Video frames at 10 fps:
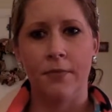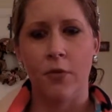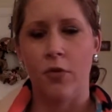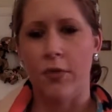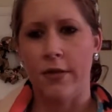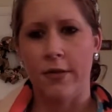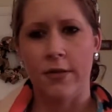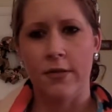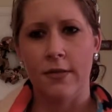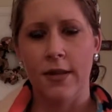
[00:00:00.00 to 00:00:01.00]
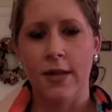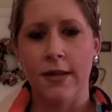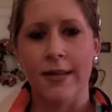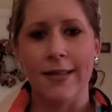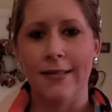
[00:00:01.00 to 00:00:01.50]
Or whatever,
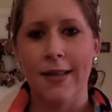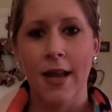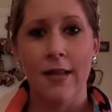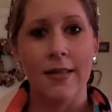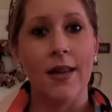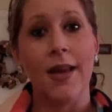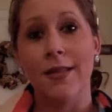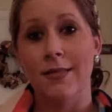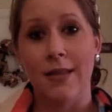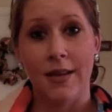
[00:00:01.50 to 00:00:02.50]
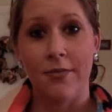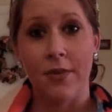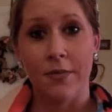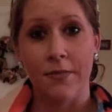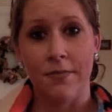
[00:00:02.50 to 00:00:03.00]
like you can't save
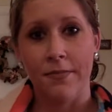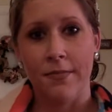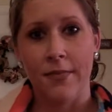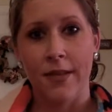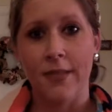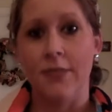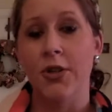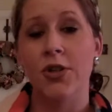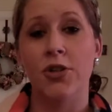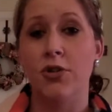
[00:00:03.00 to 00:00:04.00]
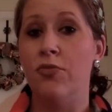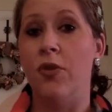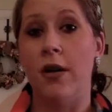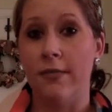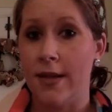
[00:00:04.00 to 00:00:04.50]
them. As much as you
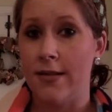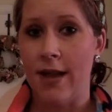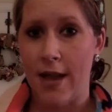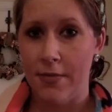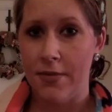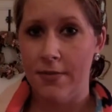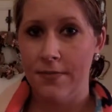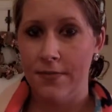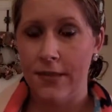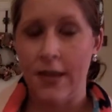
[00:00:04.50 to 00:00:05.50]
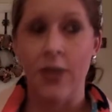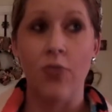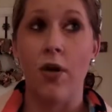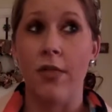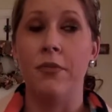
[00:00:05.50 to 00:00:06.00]
want that to happen and you
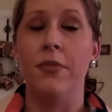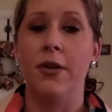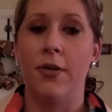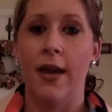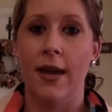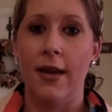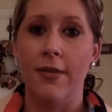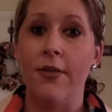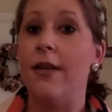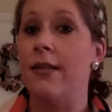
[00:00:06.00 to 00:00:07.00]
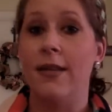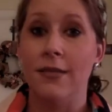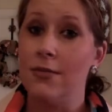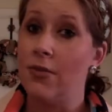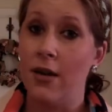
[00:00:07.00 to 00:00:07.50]
want them to be okay, if anything
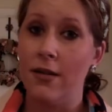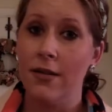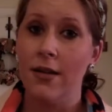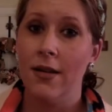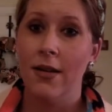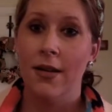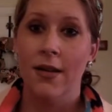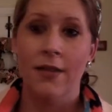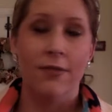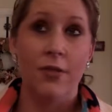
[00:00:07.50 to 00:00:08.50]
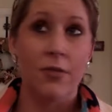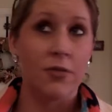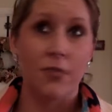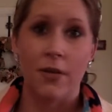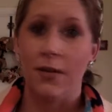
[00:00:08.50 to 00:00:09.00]
is wrong, for the
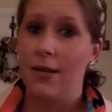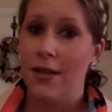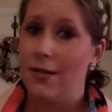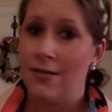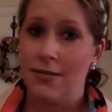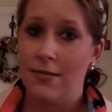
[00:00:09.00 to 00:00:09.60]
most part, you can't,